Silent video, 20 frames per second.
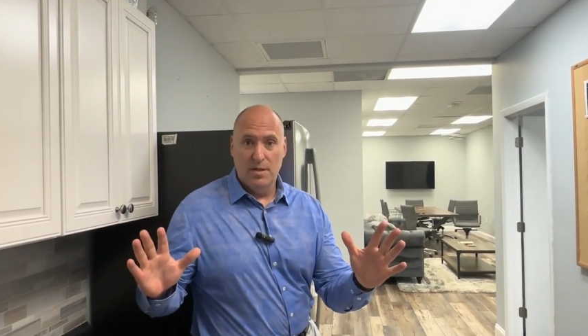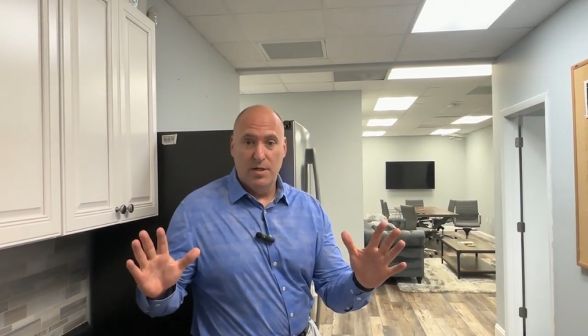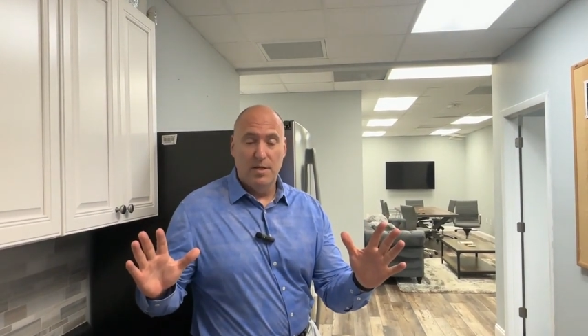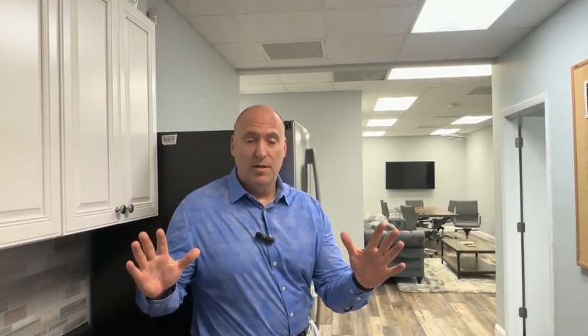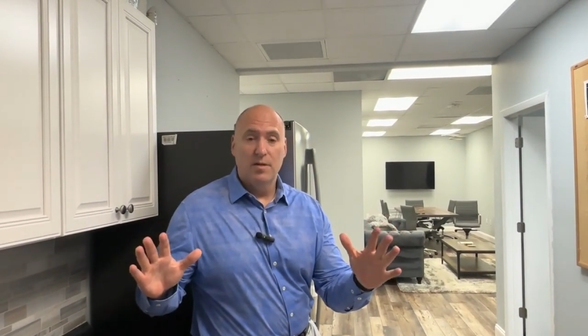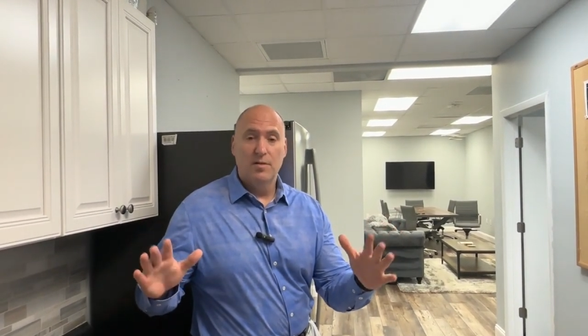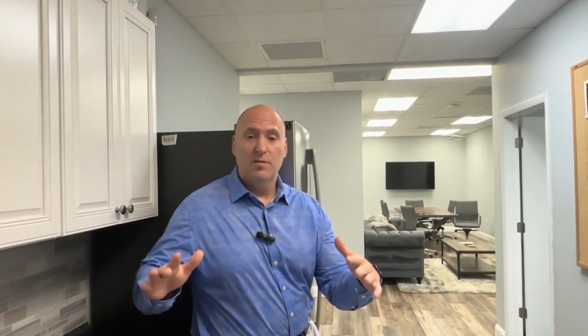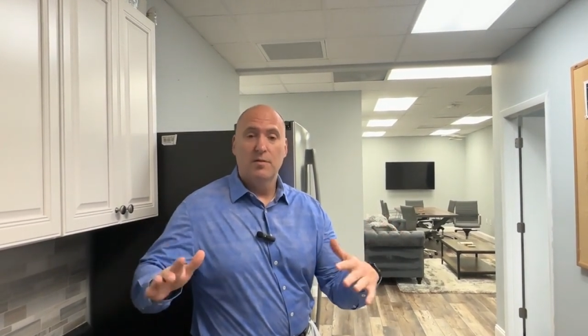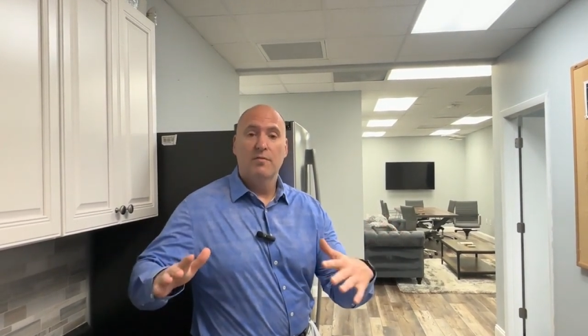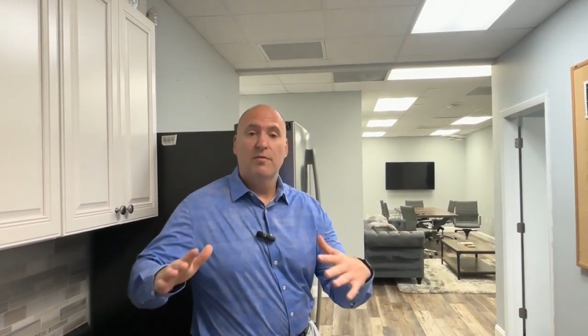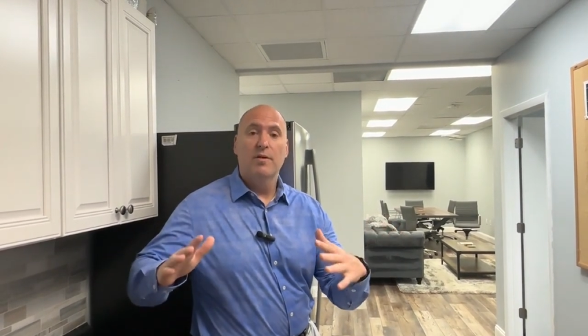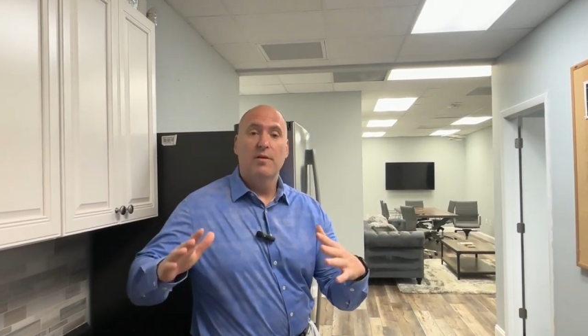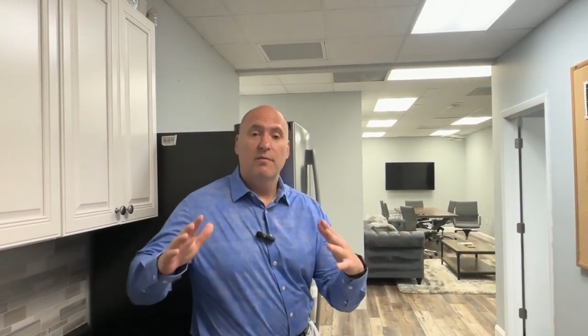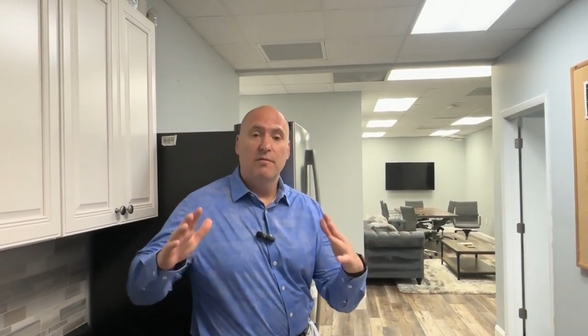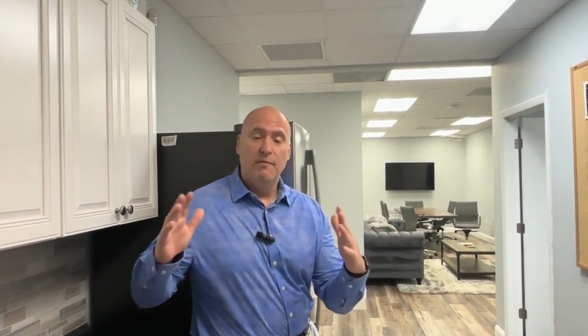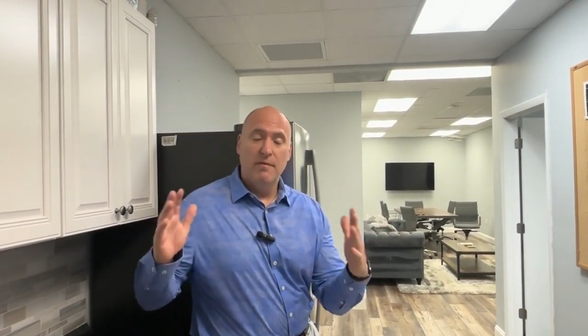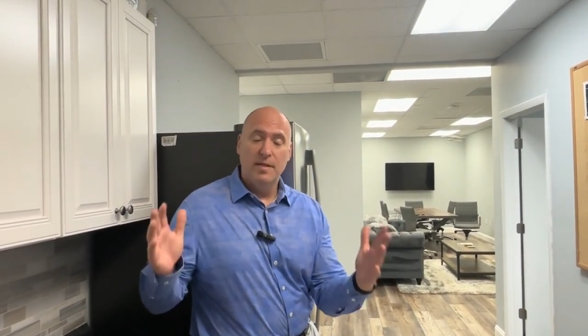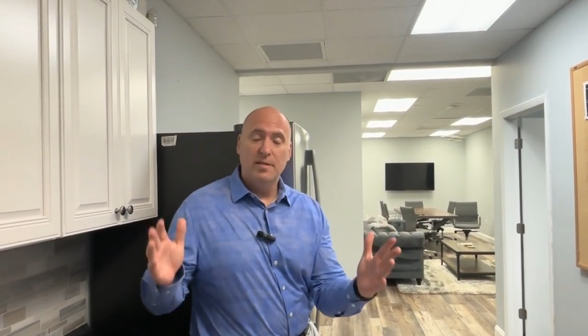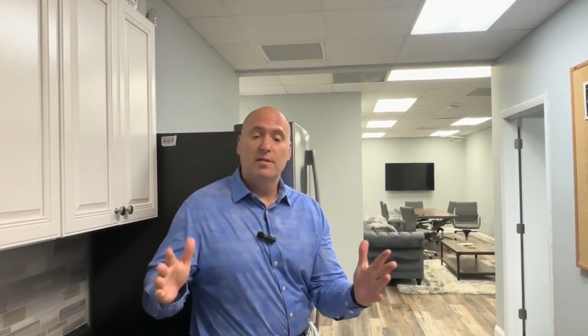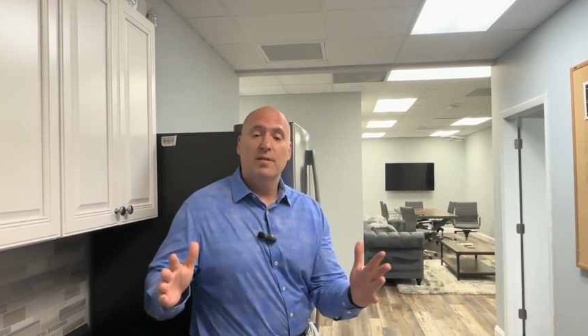years of
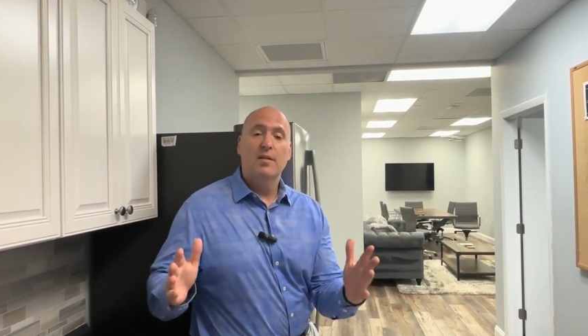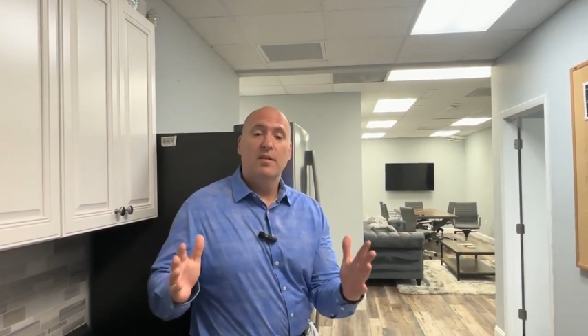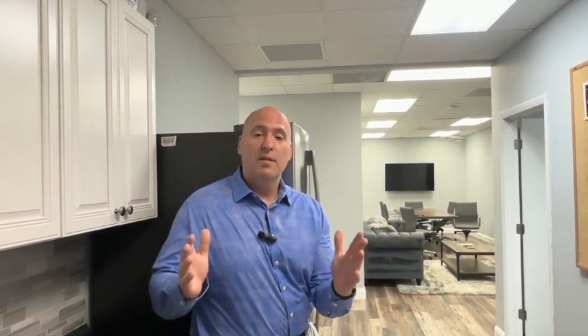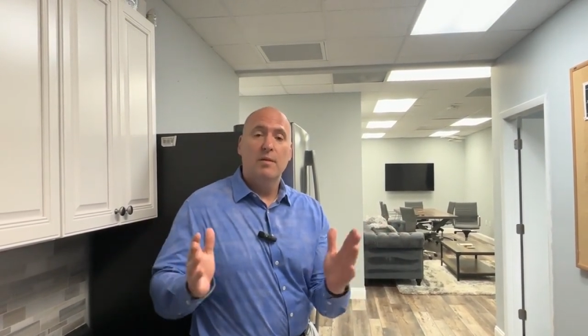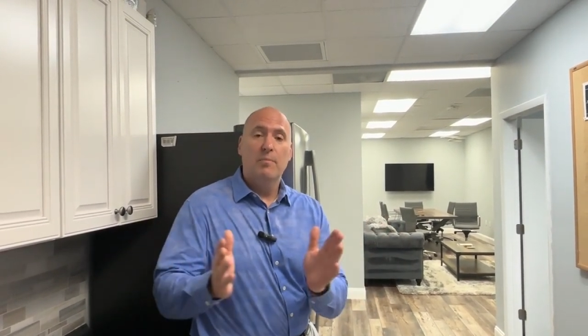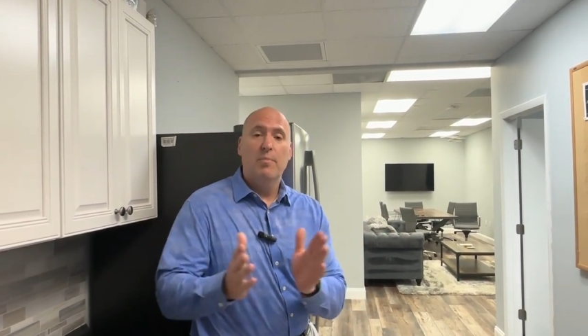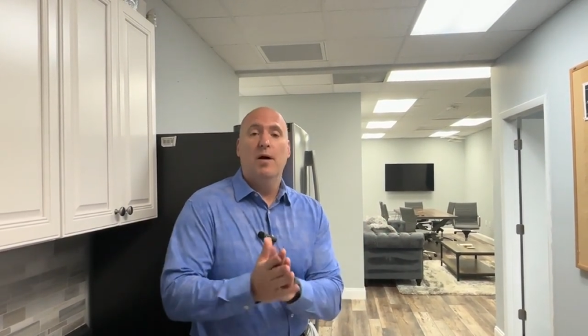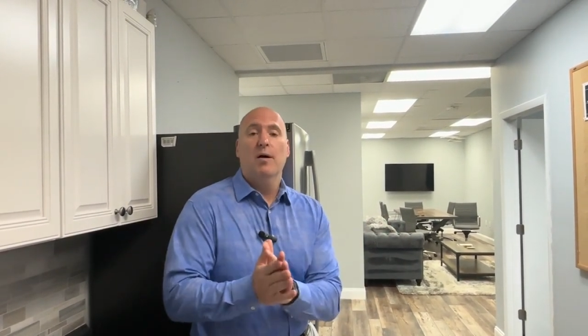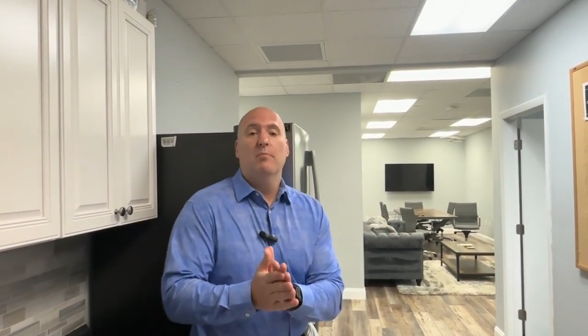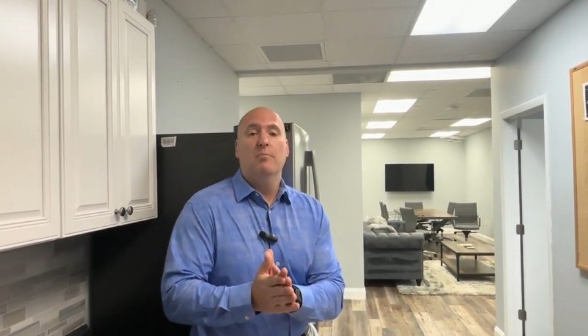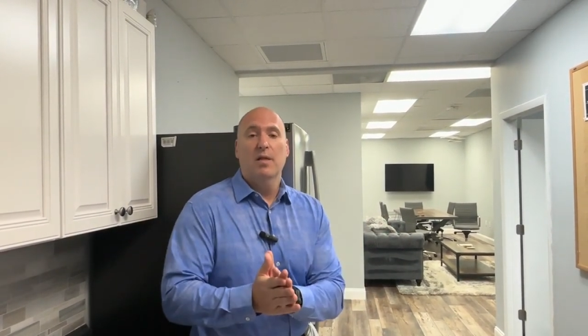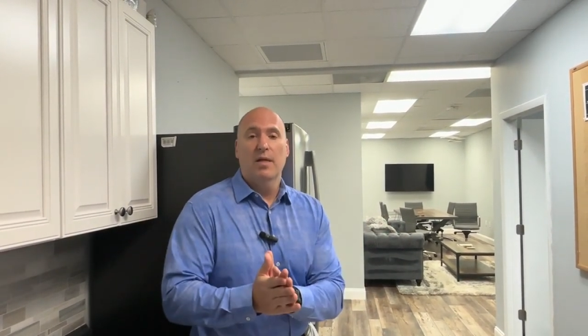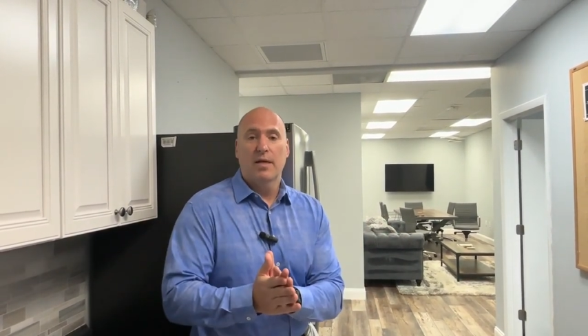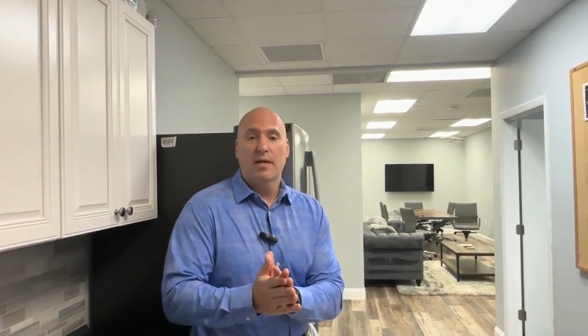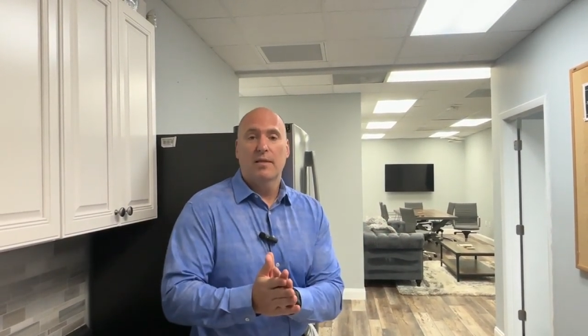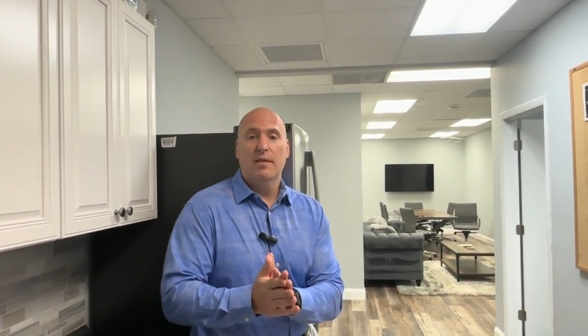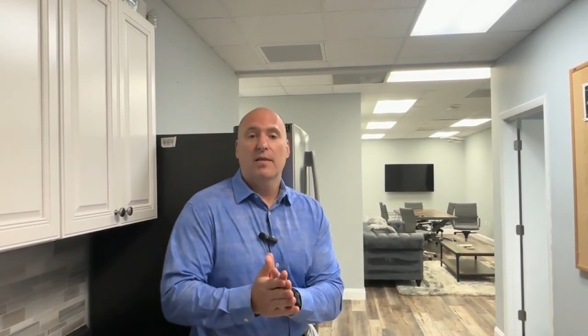convincing the public